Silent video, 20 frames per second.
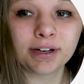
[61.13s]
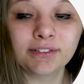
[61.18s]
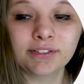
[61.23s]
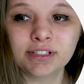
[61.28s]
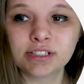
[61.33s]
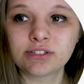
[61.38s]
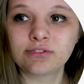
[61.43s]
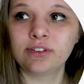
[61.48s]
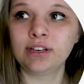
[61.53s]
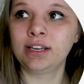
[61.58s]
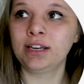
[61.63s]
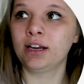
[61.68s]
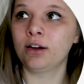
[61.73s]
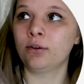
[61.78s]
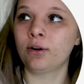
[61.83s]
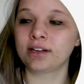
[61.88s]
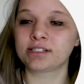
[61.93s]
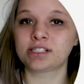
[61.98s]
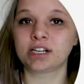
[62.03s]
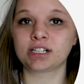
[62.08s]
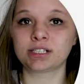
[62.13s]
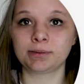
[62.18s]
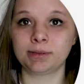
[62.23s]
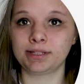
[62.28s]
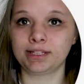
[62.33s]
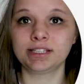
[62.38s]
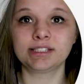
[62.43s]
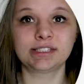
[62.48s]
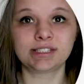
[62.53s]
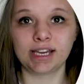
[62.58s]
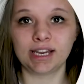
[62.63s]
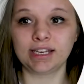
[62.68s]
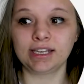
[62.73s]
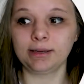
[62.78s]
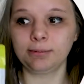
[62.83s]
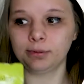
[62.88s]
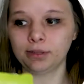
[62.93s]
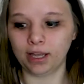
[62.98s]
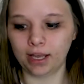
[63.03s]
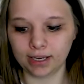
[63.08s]
previous video, I talked about this
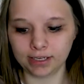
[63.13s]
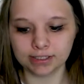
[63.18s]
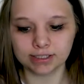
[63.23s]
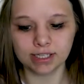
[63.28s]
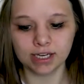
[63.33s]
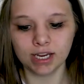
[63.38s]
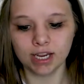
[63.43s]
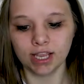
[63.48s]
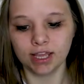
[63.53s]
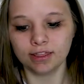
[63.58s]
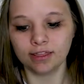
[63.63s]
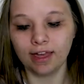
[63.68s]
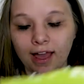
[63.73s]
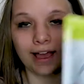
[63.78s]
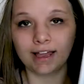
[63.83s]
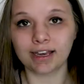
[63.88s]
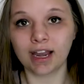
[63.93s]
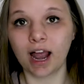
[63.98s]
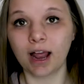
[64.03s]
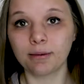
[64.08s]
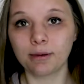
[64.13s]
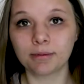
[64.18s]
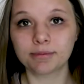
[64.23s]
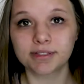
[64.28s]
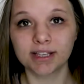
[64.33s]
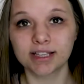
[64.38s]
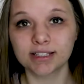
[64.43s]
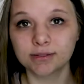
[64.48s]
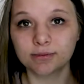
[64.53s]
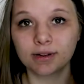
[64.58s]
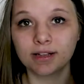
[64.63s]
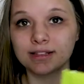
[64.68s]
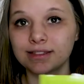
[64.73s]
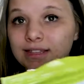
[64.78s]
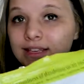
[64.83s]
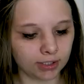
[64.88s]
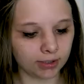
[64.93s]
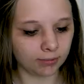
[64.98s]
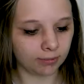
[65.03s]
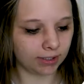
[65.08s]
Dandy Blend that I'm obsessed with.
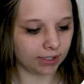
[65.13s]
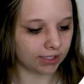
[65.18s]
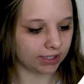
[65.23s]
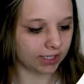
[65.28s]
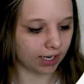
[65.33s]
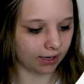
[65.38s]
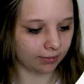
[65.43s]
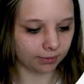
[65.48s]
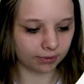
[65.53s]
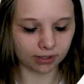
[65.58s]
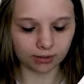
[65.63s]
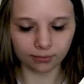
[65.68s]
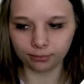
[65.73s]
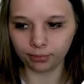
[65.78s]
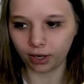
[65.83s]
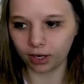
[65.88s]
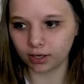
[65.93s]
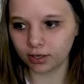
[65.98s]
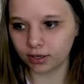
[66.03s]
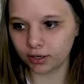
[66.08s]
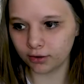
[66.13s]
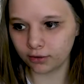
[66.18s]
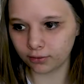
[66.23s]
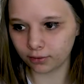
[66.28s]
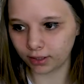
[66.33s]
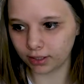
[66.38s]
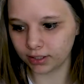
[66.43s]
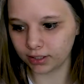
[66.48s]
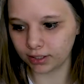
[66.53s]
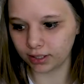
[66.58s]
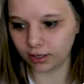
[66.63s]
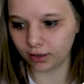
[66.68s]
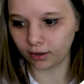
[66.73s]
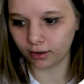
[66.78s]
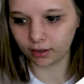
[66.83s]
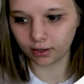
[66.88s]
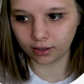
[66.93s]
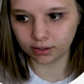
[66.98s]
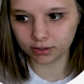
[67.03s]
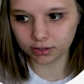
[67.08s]
We could type in the barcode right here
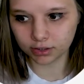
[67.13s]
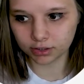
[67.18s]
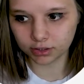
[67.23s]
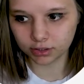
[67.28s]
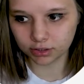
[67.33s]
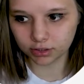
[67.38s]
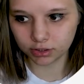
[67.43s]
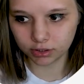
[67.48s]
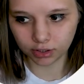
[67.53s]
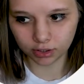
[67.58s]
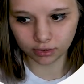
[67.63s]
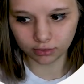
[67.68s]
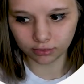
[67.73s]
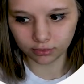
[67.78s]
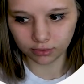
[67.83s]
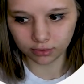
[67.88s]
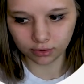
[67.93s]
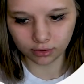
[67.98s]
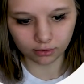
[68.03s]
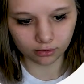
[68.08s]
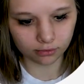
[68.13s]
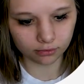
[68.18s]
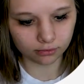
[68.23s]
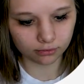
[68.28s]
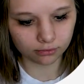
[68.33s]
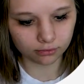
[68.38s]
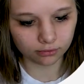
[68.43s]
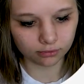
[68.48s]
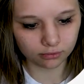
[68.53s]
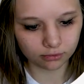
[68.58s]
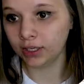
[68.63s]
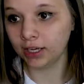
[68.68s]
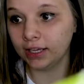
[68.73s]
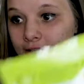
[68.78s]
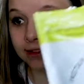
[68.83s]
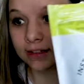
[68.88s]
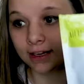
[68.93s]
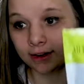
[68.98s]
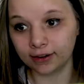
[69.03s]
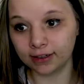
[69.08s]
and I'll show you.
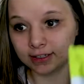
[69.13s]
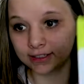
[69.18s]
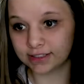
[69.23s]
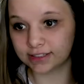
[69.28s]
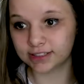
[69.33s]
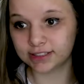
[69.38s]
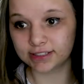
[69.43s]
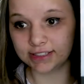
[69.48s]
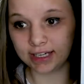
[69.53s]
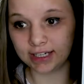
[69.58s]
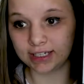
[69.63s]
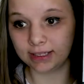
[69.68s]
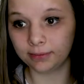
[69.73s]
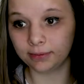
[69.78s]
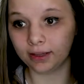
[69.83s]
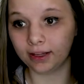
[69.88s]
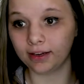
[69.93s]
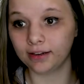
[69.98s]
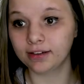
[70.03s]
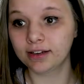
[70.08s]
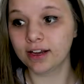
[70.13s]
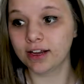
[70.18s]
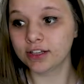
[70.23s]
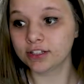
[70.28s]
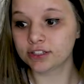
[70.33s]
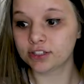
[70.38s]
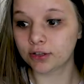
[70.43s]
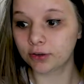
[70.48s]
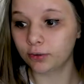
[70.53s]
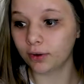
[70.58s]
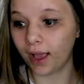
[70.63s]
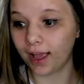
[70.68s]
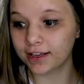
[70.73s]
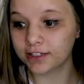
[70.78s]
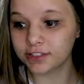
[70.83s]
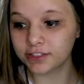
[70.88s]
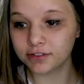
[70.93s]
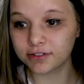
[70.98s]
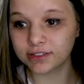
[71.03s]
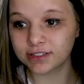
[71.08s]
And there it is, Dandy Blend. So
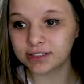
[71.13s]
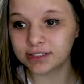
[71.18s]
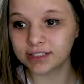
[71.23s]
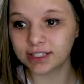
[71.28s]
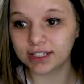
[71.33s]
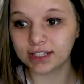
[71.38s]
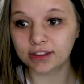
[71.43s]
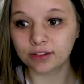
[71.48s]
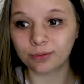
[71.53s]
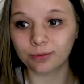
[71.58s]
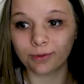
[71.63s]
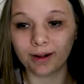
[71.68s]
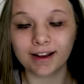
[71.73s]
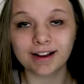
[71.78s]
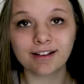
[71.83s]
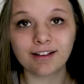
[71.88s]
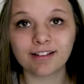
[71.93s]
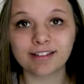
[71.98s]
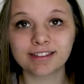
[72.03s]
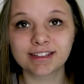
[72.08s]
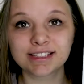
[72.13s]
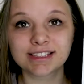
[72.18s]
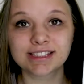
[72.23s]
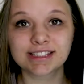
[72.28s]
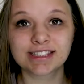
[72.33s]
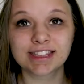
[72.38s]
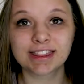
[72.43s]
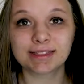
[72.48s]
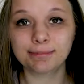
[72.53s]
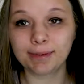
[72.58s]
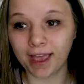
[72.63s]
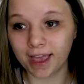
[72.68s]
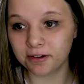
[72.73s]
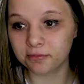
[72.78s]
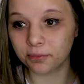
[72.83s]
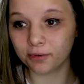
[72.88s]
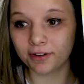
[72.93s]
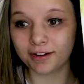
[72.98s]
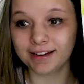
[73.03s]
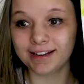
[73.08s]
as you can see, the rank on this
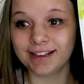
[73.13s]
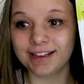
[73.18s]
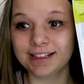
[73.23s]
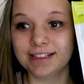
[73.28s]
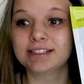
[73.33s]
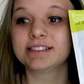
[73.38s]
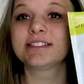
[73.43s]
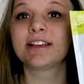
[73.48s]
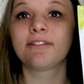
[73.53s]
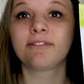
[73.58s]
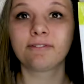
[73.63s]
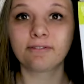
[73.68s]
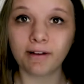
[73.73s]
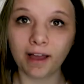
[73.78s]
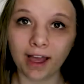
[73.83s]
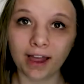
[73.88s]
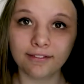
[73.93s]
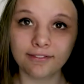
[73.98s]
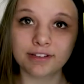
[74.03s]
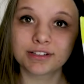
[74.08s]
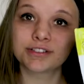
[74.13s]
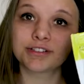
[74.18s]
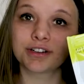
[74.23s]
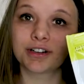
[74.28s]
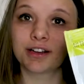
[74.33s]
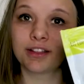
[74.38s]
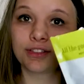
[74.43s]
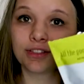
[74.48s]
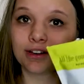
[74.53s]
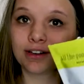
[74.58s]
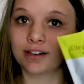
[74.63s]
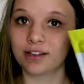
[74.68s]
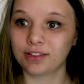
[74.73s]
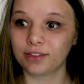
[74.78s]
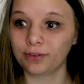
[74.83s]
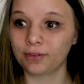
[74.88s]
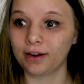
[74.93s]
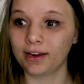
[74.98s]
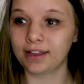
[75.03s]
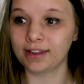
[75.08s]
bad boy is
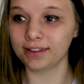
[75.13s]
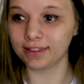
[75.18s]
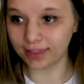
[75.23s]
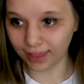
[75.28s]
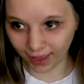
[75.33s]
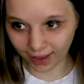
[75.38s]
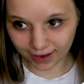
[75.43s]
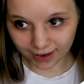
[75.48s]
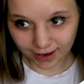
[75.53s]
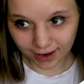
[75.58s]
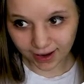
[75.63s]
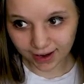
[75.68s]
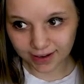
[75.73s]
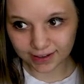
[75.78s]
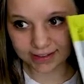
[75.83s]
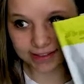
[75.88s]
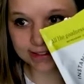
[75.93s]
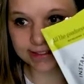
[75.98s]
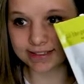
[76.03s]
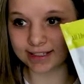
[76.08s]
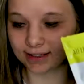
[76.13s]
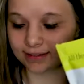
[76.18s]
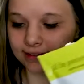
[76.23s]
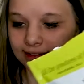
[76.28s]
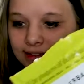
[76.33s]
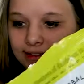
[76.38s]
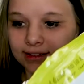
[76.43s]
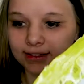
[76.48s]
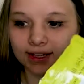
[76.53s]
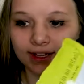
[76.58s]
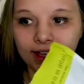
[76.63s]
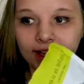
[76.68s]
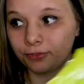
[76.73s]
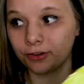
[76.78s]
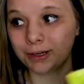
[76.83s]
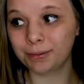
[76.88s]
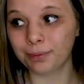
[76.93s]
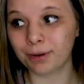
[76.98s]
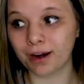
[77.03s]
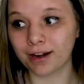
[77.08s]
533. That guy is selling
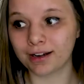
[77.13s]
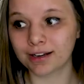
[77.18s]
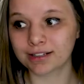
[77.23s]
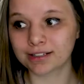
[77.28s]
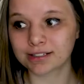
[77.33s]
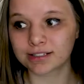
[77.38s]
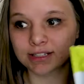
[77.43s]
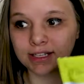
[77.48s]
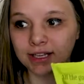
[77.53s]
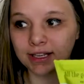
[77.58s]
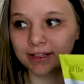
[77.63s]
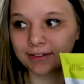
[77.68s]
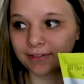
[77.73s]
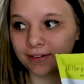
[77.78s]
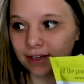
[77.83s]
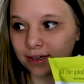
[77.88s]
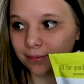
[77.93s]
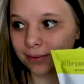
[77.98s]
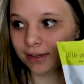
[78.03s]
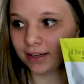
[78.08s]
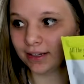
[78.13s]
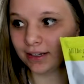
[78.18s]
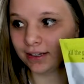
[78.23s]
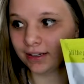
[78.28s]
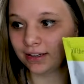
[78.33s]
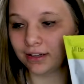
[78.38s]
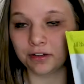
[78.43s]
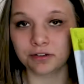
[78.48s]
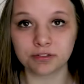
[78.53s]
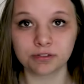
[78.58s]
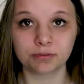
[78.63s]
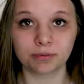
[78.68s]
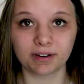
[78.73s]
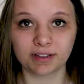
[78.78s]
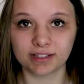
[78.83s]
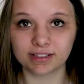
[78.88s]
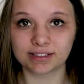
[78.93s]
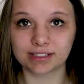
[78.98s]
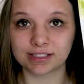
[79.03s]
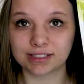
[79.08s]
free product if anybody knows where
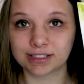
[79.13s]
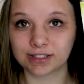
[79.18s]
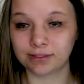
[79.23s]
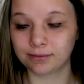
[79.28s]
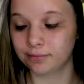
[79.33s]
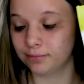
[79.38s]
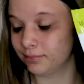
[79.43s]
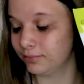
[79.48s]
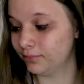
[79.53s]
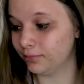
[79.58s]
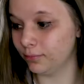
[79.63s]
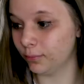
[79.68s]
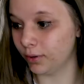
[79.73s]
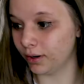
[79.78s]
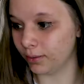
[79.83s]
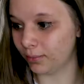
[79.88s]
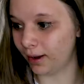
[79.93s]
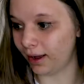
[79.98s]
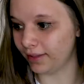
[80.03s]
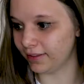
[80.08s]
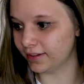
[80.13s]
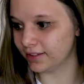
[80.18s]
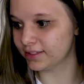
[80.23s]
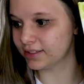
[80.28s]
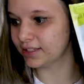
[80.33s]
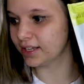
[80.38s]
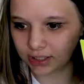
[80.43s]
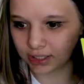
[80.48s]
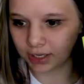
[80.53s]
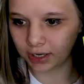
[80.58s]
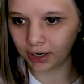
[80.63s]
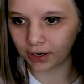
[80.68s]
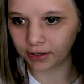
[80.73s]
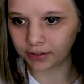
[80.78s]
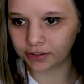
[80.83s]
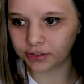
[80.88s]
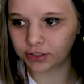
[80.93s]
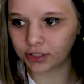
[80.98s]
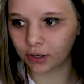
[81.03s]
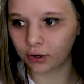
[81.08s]
this is. Where to buy this, see
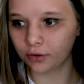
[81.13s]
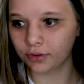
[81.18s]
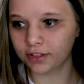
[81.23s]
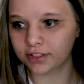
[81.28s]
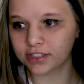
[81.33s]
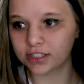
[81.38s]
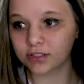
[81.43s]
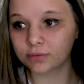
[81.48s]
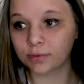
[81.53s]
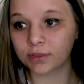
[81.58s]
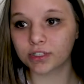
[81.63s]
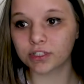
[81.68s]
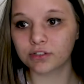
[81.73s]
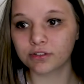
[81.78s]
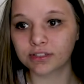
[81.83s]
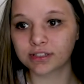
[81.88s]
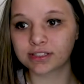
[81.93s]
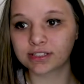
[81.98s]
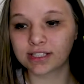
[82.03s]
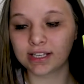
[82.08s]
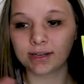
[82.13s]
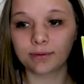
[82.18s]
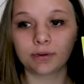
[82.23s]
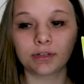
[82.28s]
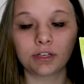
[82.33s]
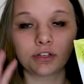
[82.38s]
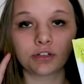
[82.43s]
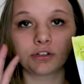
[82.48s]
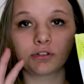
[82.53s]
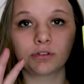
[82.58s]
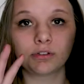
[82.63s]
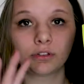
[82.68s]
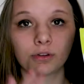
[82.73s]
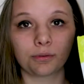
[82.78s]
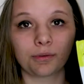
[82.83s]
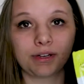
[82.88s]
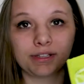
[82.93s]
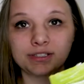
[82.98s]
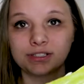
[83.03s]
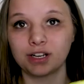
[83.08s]
here. So this is what you can see when you're doing the
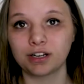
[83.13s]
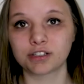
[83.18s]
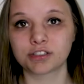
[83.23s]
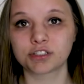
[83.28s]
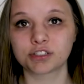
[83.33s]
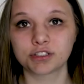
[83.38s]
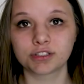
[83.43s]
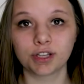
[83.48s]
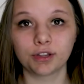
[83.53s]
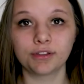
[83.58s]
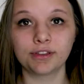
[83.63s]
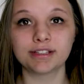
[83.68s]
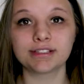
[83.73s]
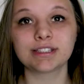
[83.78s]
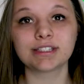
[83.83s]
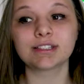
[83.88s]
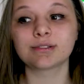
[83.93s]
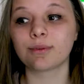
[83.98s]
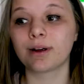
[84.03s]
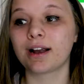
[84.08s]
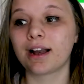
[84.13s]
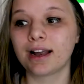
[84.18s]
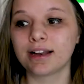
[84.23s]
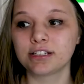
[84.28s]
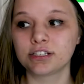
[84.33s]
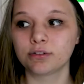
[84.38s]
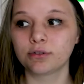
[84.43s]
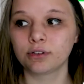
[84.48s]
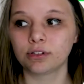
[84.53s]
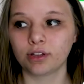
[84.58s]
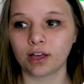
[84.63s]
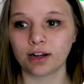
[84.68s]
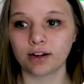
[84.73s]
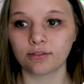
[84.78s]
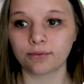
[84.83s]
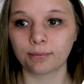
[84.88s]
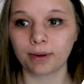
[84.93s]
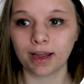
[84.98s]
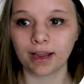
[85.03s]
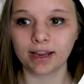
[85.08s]
research. So this is where I do a lot
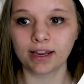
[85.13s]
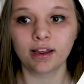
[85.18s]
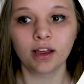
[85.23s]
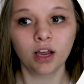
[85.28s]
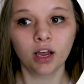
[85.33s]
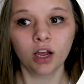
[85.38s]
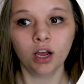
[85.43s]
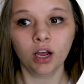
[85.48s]
of my